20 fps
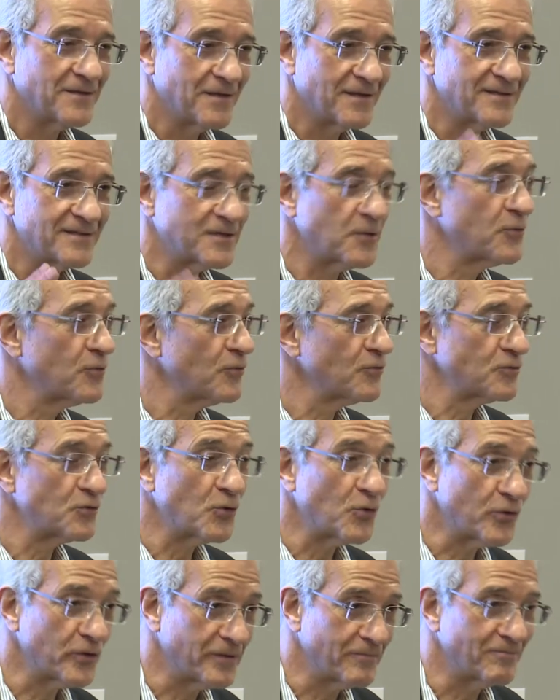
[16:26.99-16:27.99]
so-called
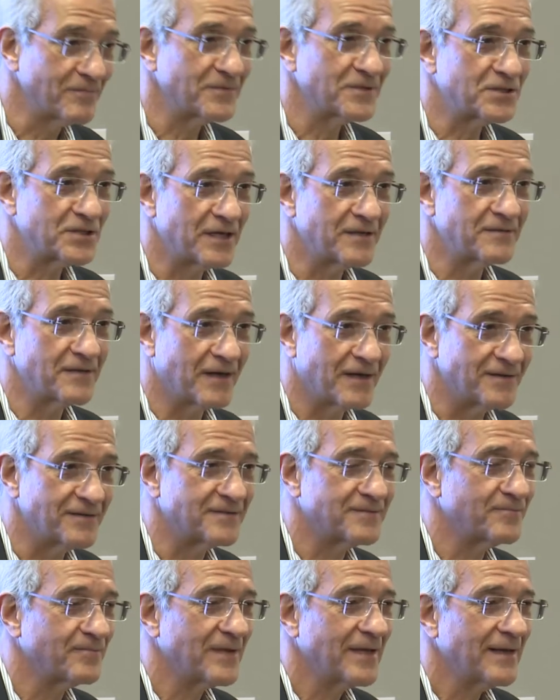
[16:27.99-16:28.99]
goyim,
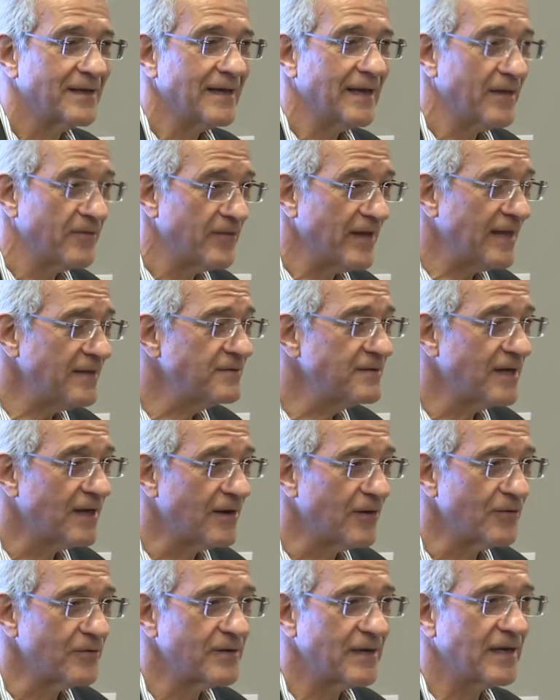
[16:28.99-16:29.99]
Gentiles. That
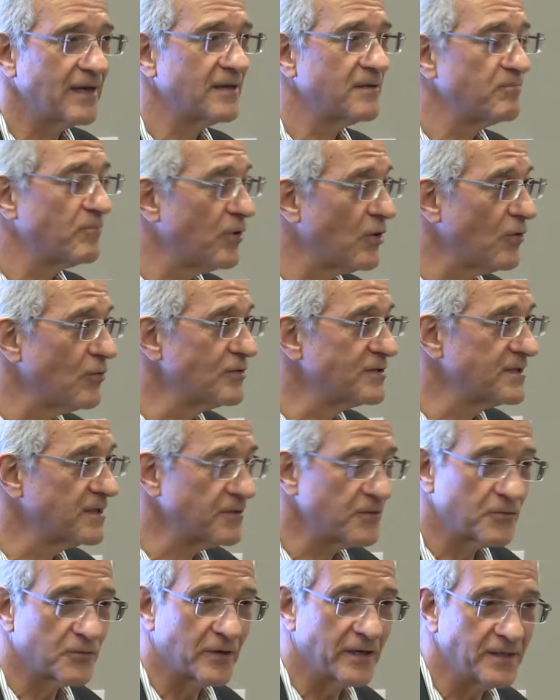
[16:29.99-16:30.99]
town had Poles and
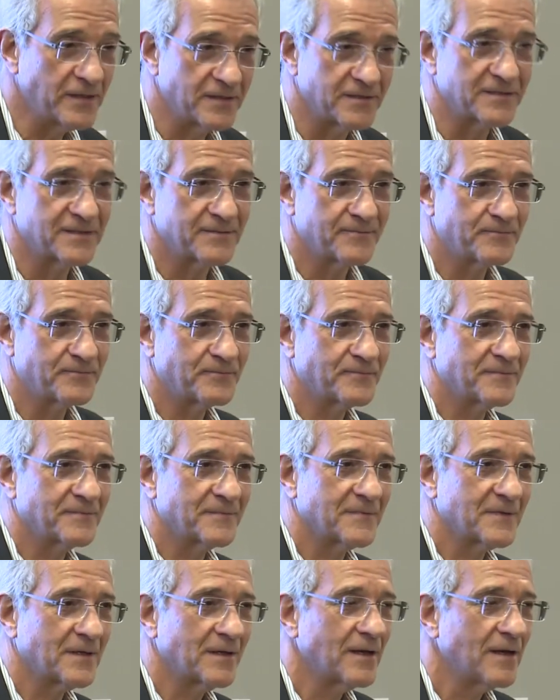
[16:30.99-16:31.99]
Ukrainians.
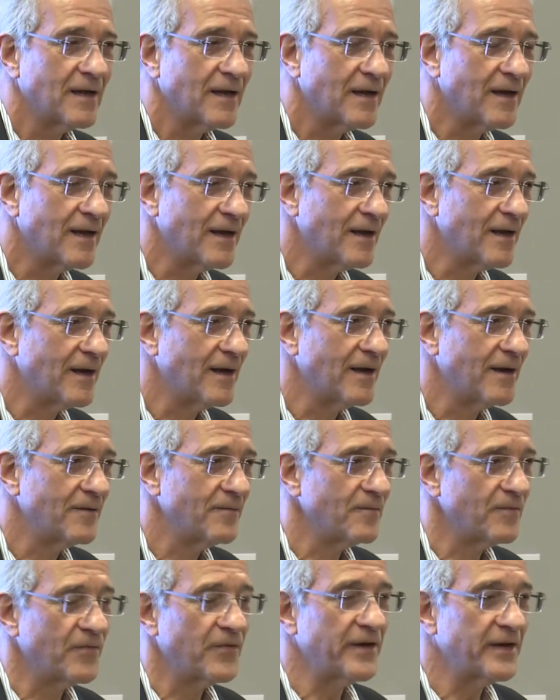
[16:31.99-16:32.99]
Uh,
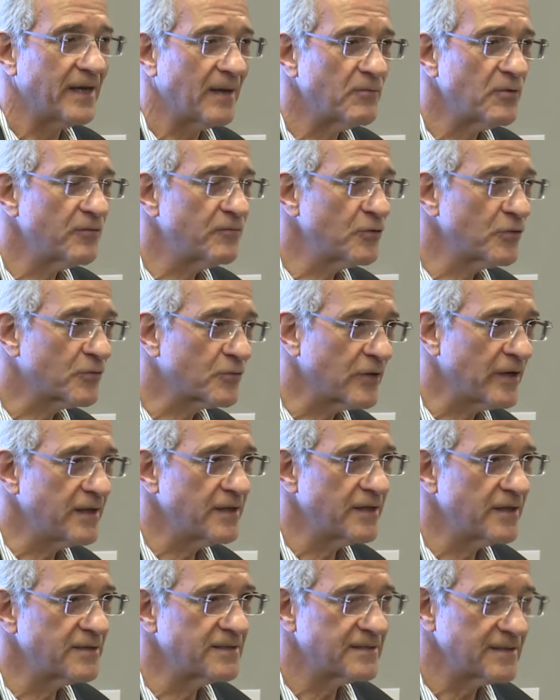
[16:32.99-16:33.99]
the number of
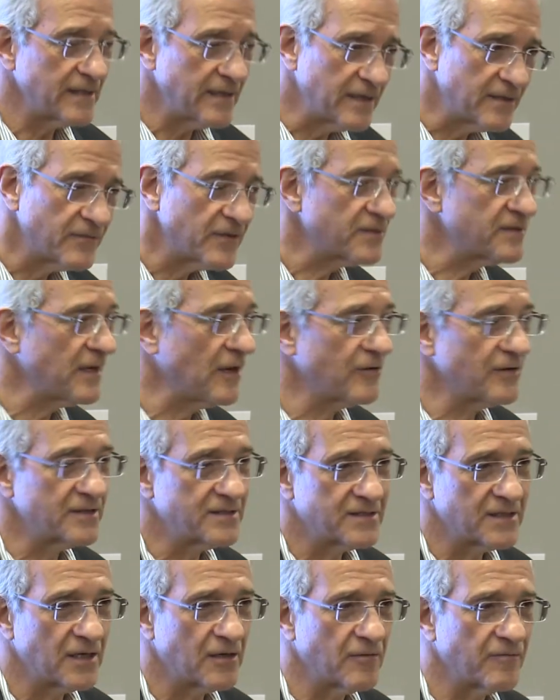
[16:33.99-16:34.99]
Ukrainians in the town
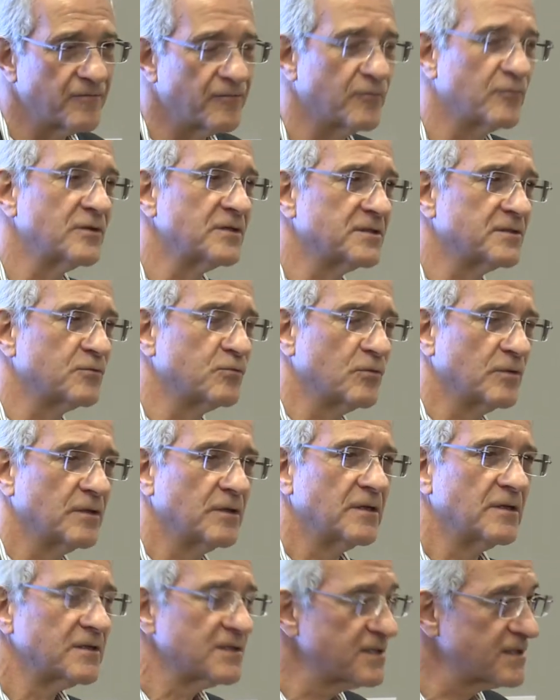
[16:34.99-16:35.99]
itself was
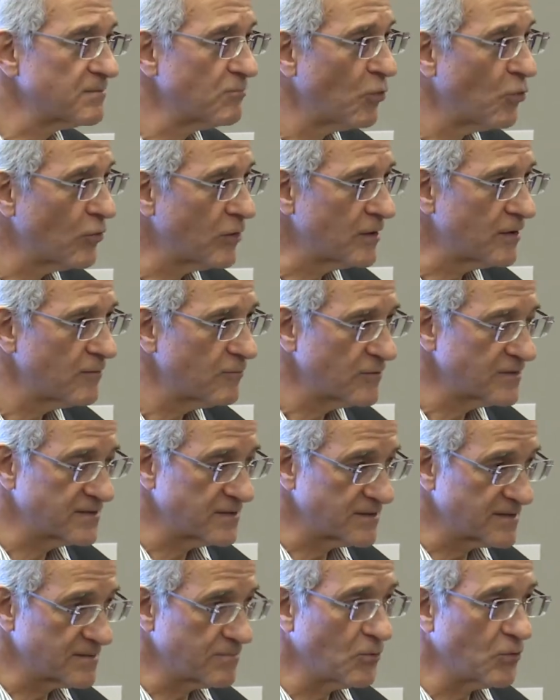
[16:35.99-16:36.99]
smaller, was the
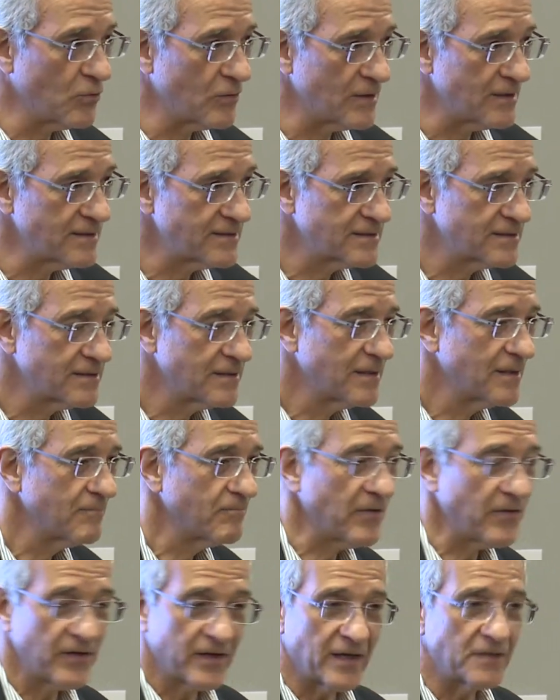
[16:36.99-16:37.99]
smallest,
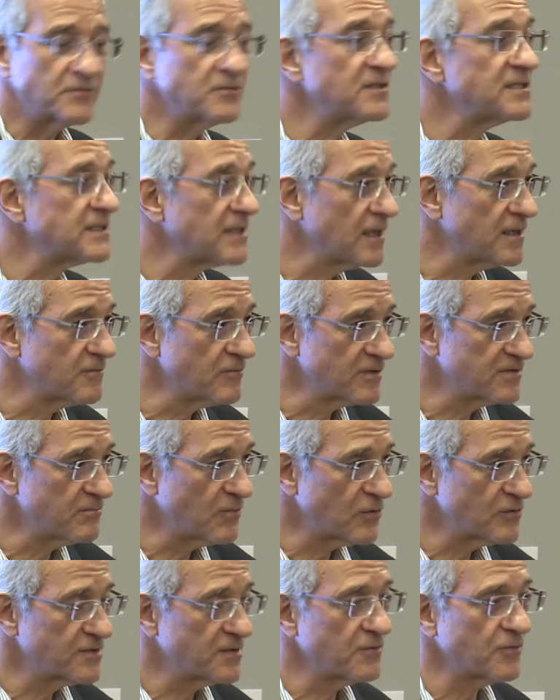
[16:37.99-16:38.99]
but the countryside was
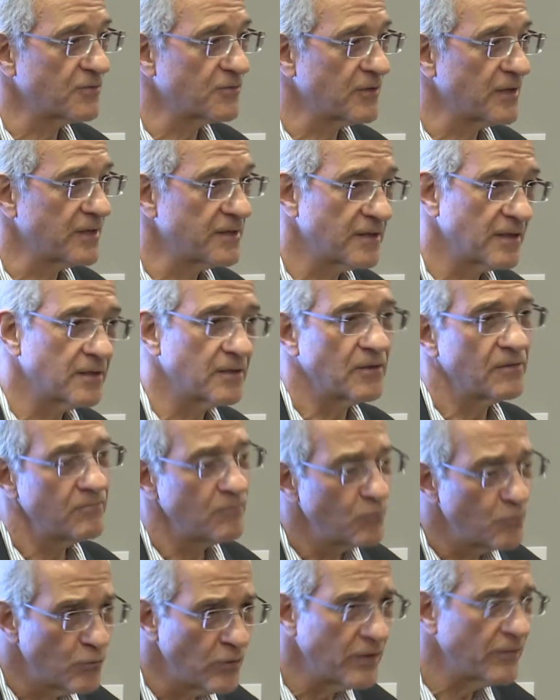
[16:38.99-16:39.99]
mostly Ukrainian,
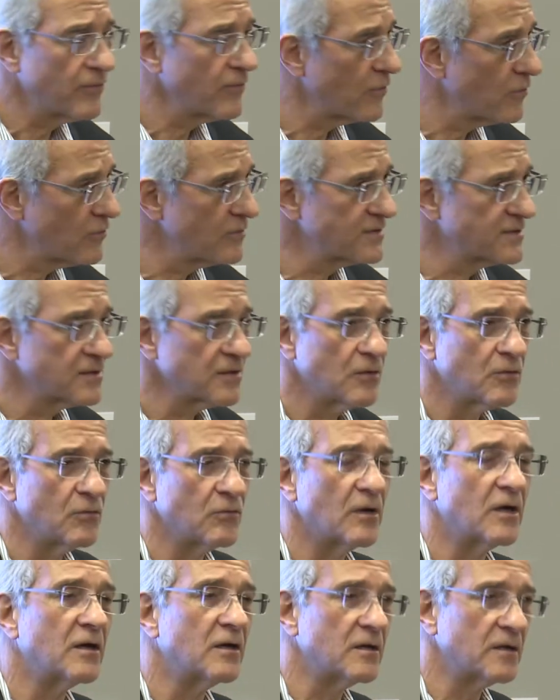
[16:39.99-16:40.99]
with
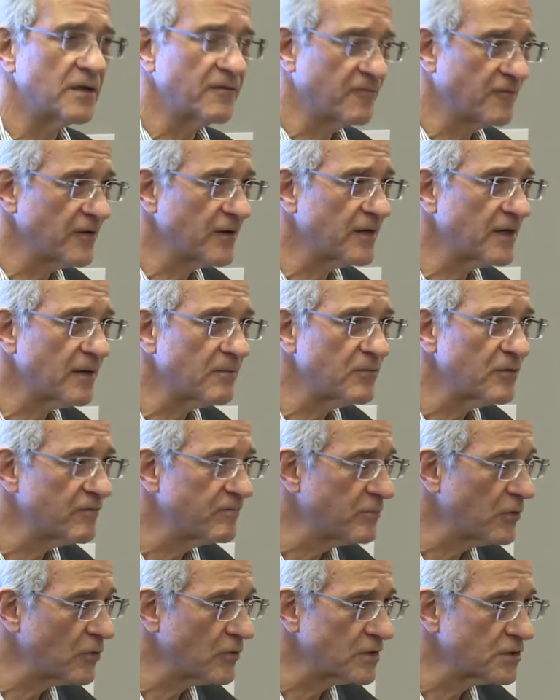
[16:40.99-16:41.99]
also uh, a fair number of
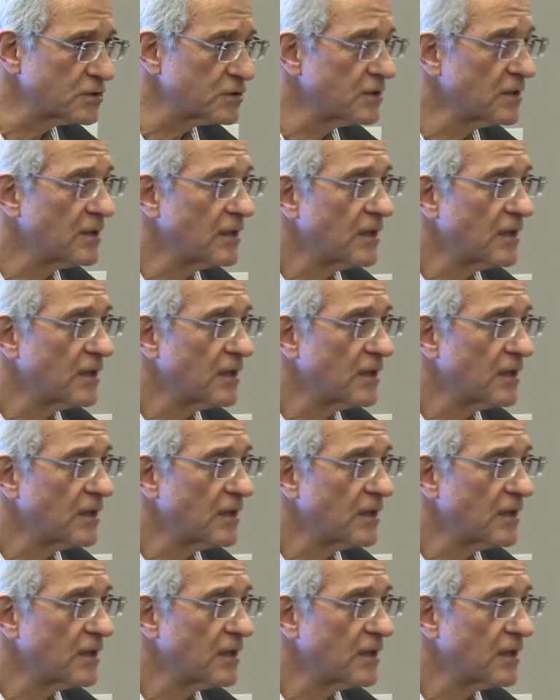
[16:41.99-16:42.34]
Polish